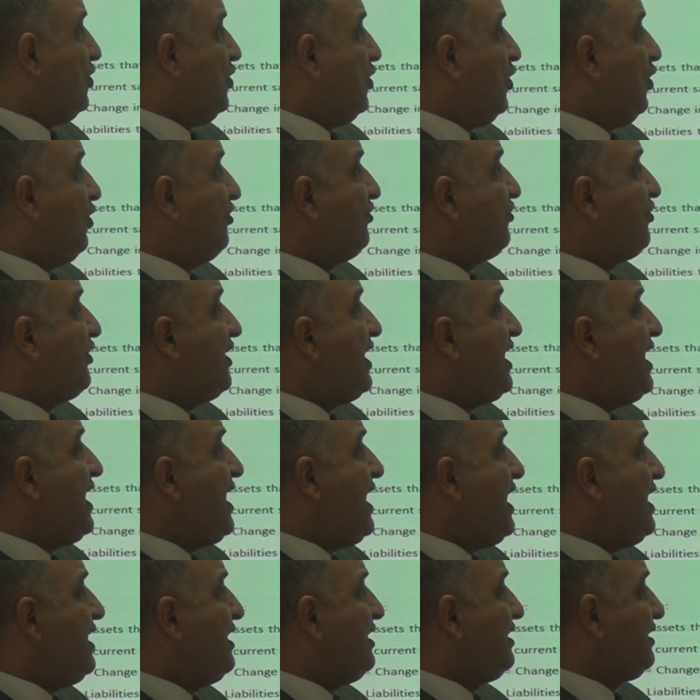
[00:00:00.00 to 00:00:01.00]
of
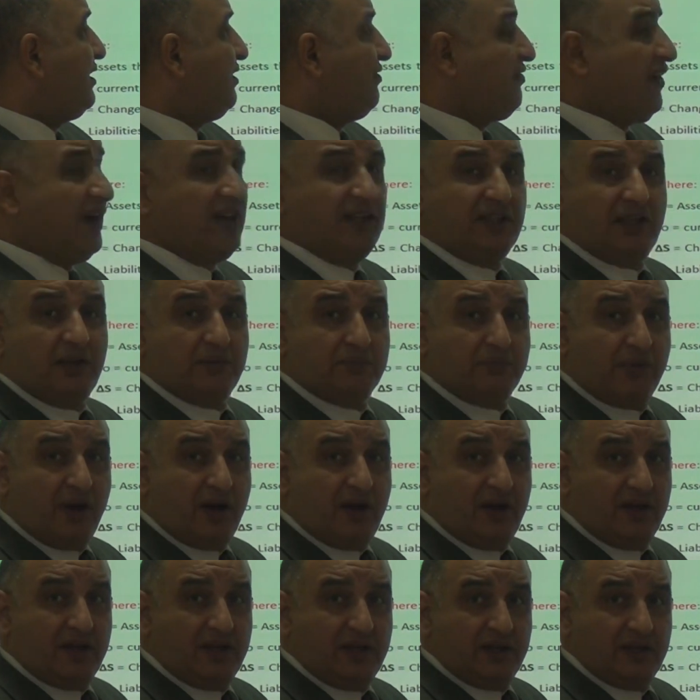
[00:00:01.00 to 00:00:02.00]
A divided
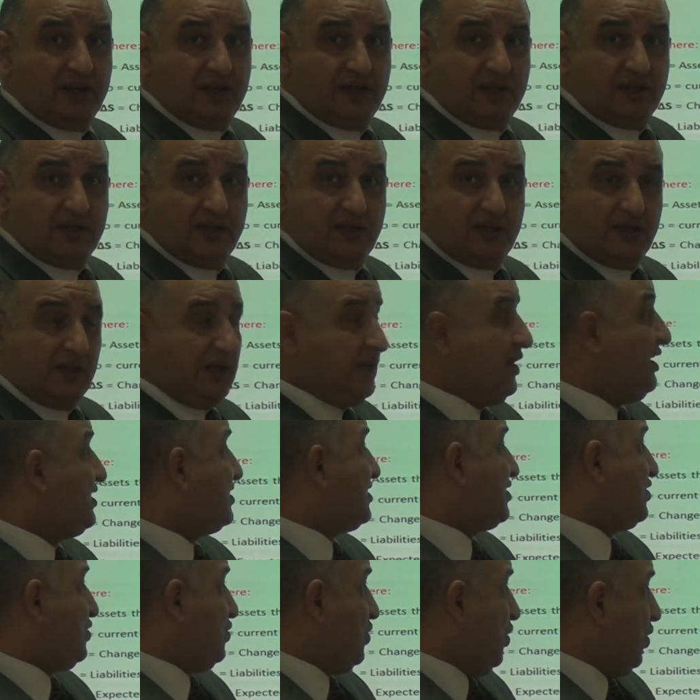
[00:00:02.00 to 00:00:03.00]
by
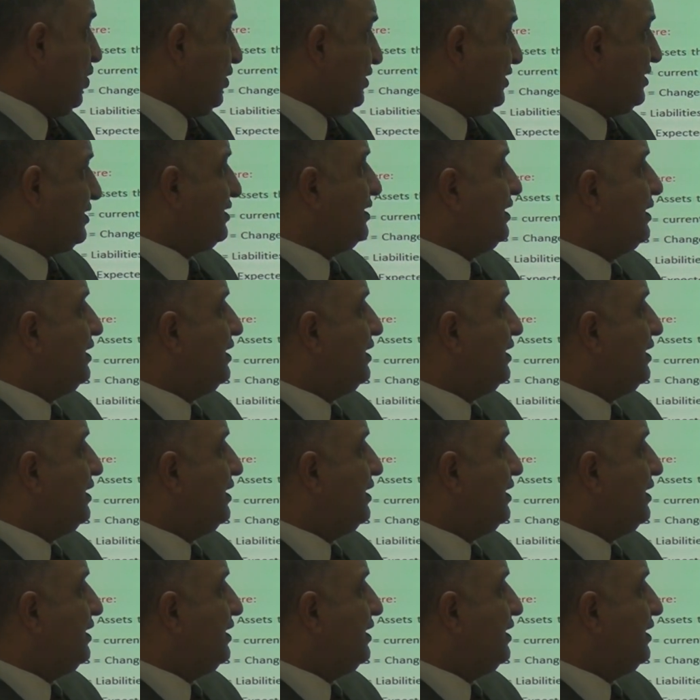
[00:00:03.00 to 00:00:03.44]
S naught,